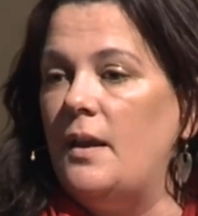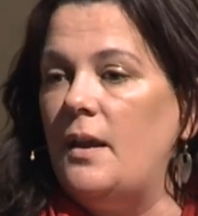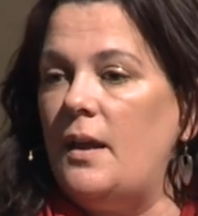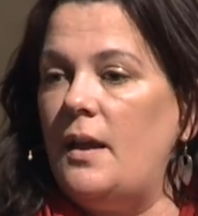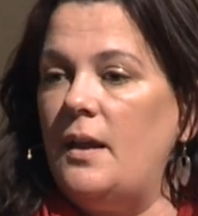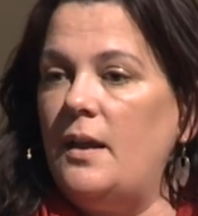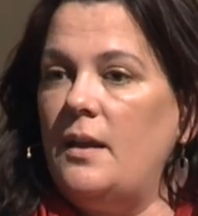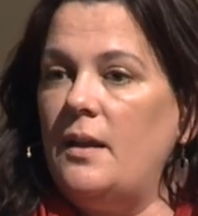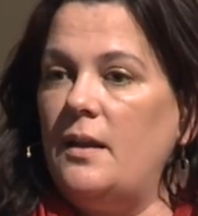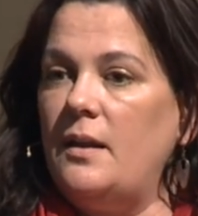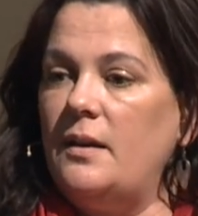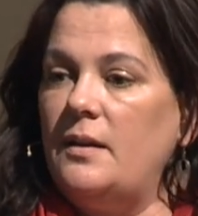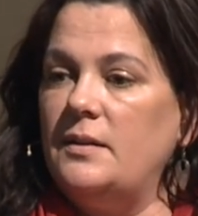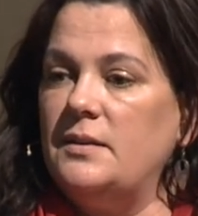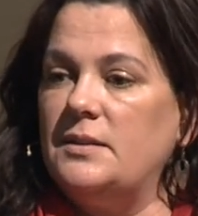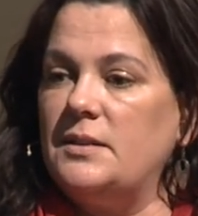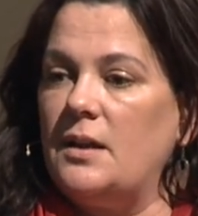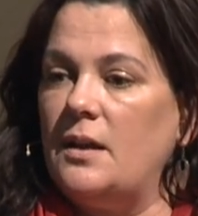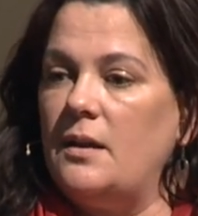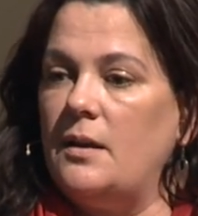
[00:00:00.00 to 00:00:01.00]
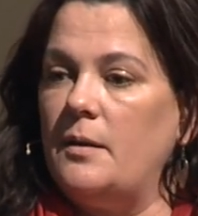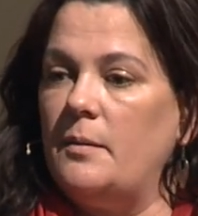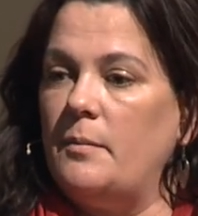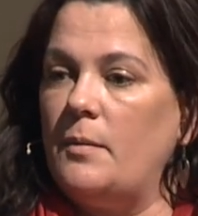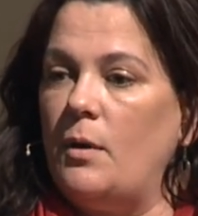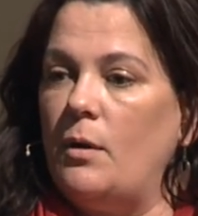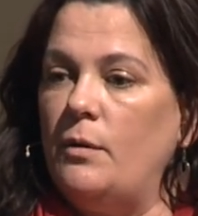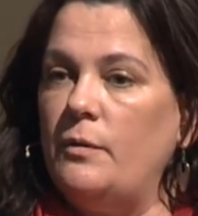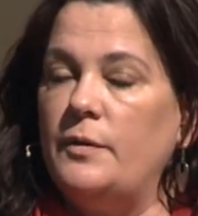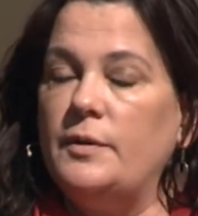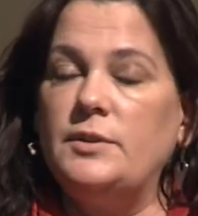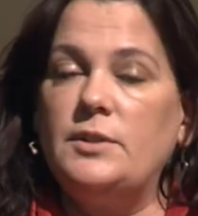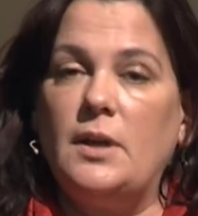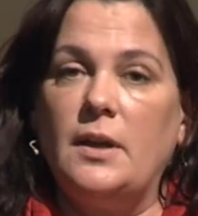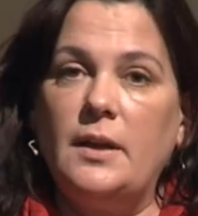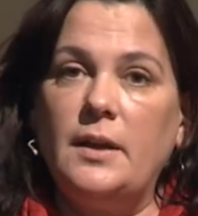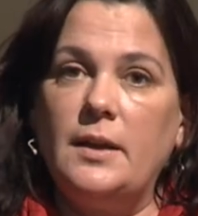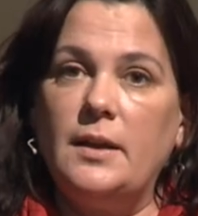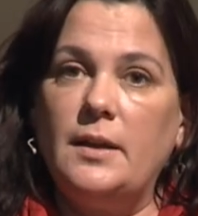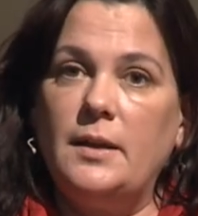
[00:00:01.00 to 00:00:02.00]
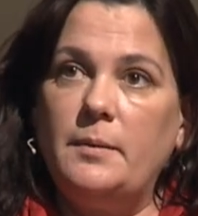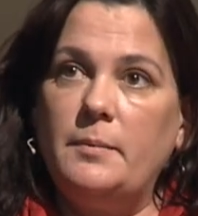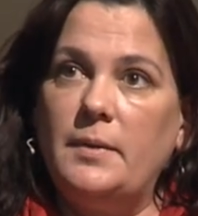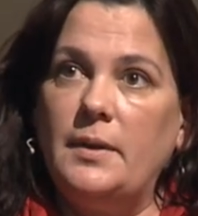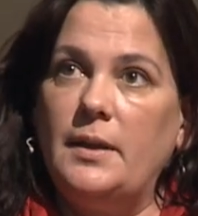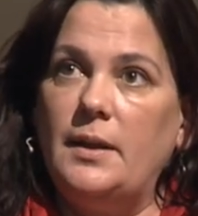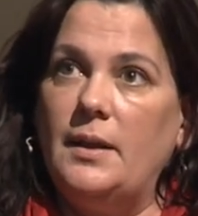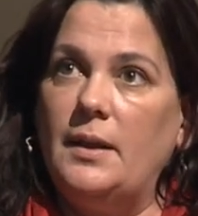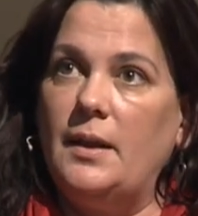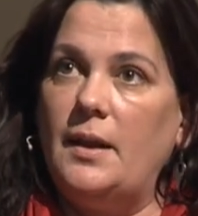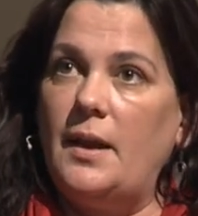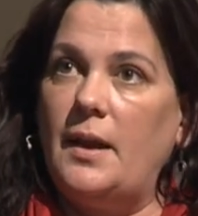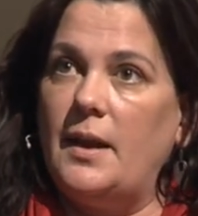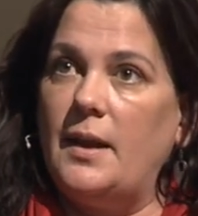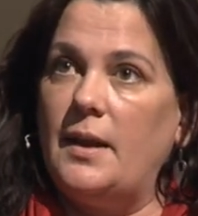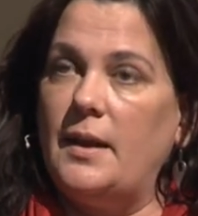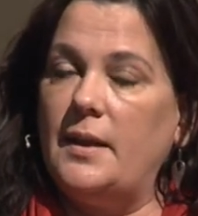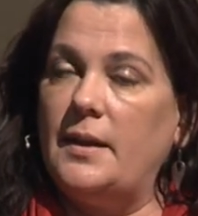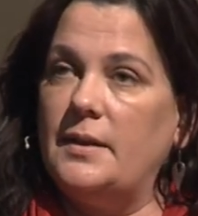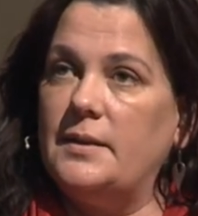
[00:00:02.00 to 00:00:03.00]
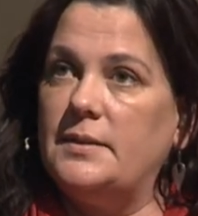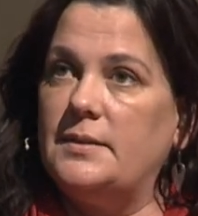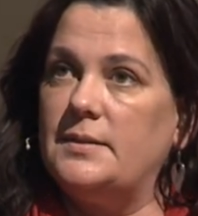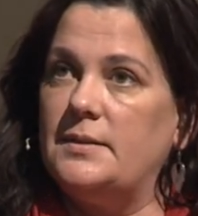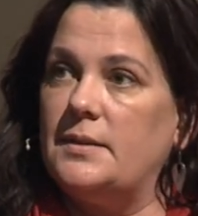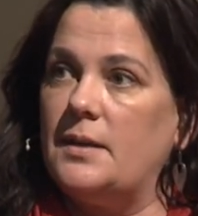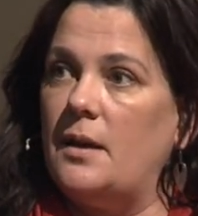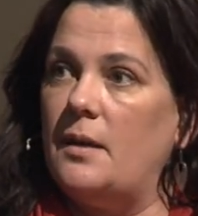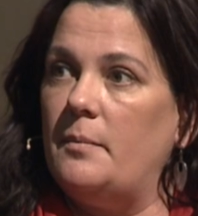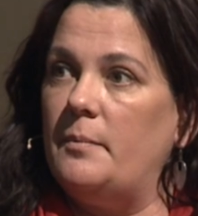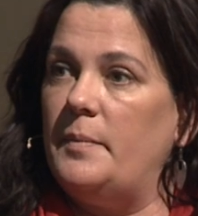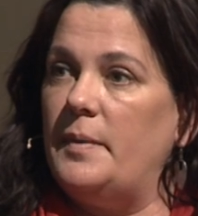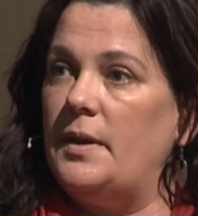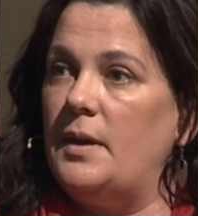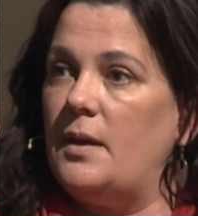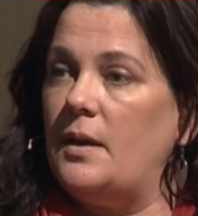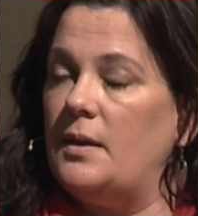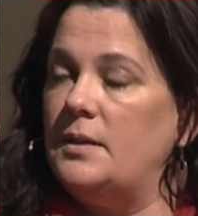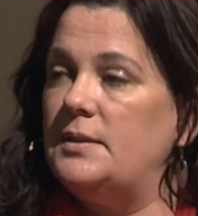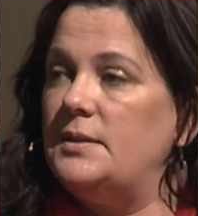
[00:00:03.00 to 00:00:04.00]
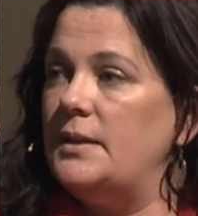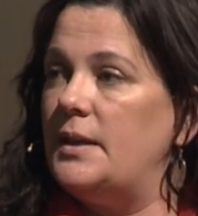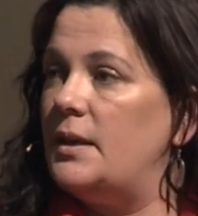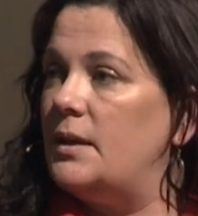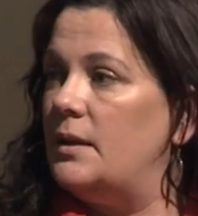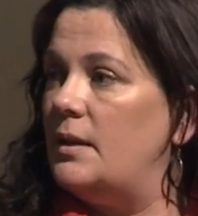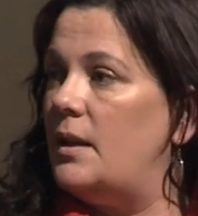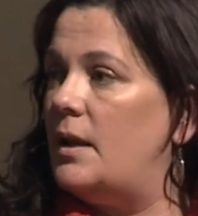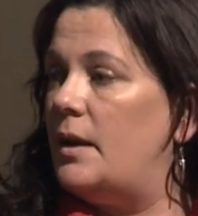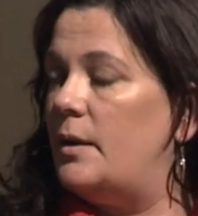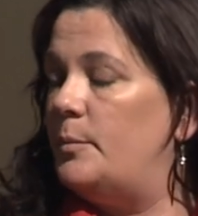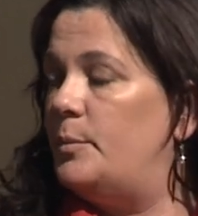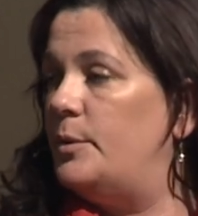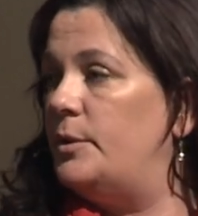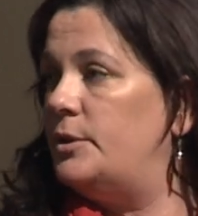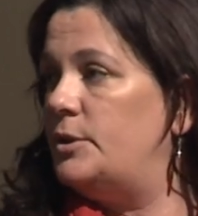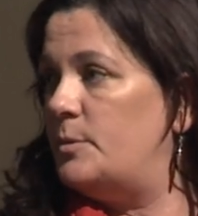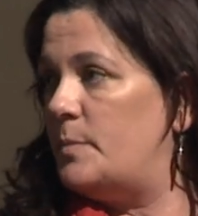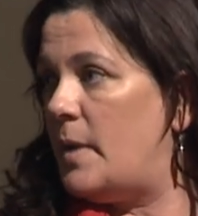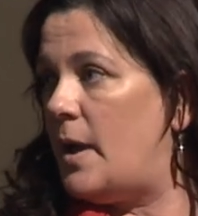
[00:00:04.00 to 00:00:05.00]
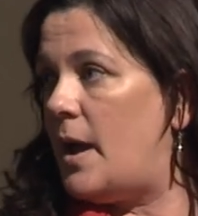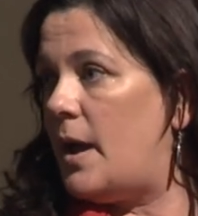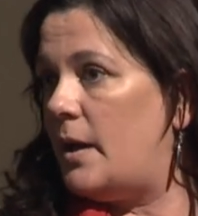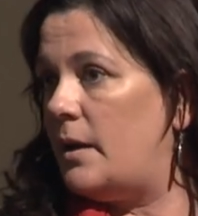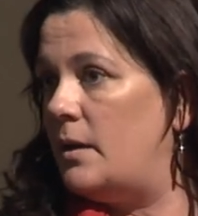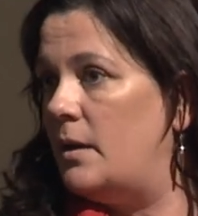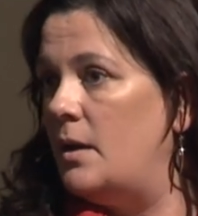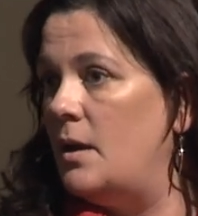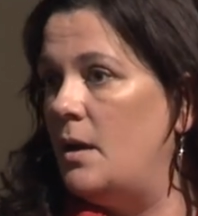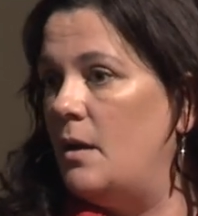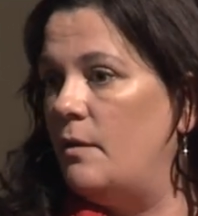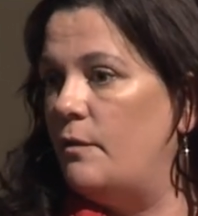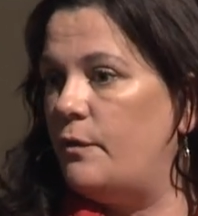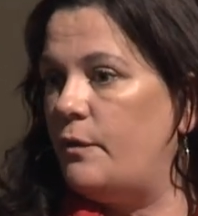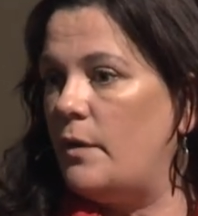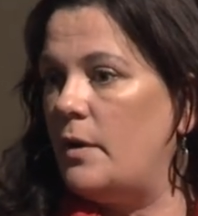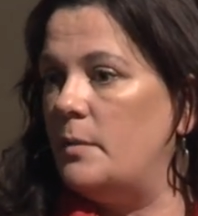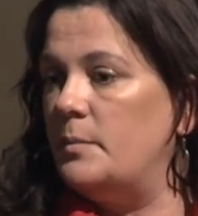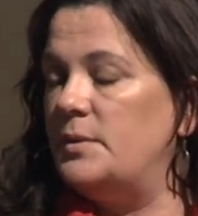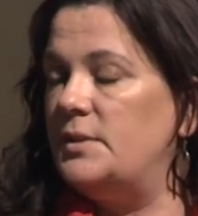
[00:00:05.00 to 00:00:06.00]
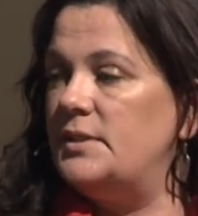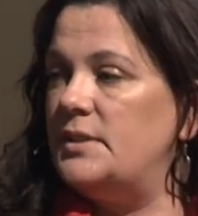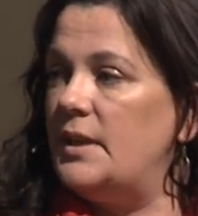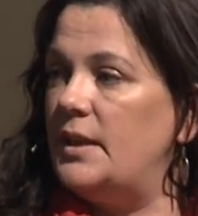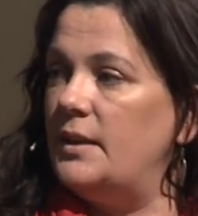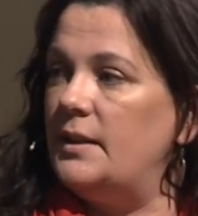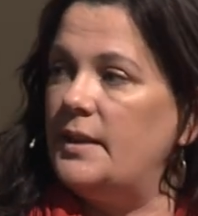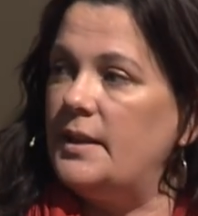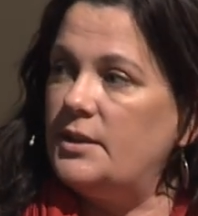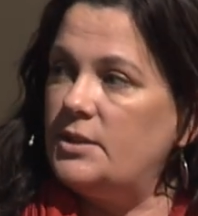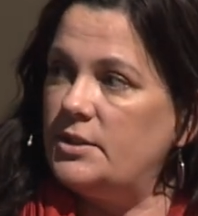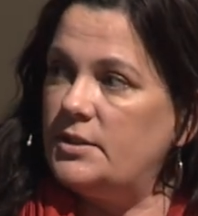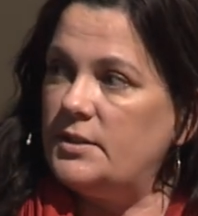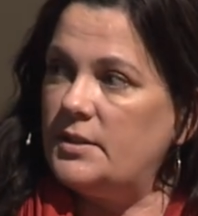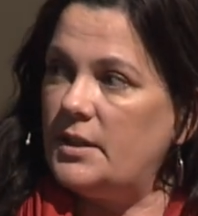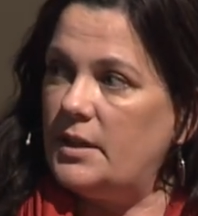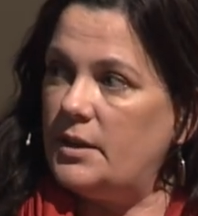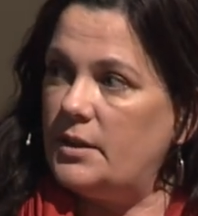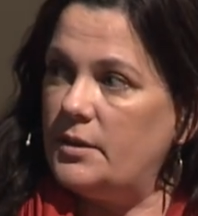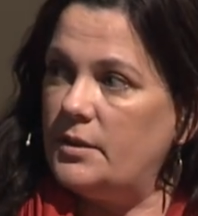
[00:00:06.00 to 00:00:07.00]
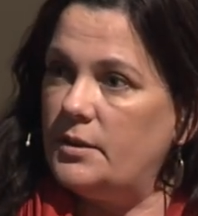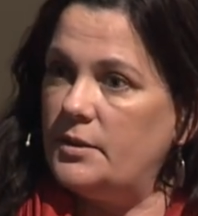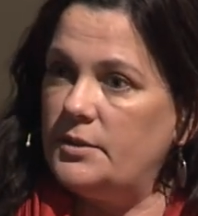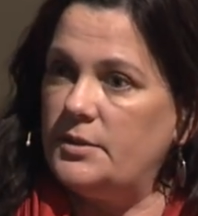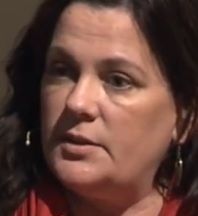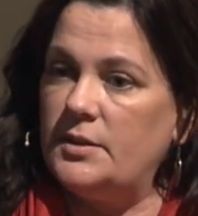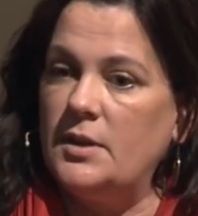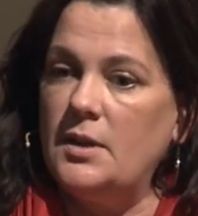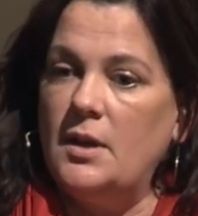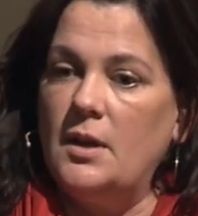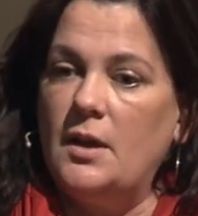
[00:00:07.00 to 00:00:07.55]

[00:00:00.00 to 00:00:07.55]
And over time, he has begun to get a lot of pushback from state legislators,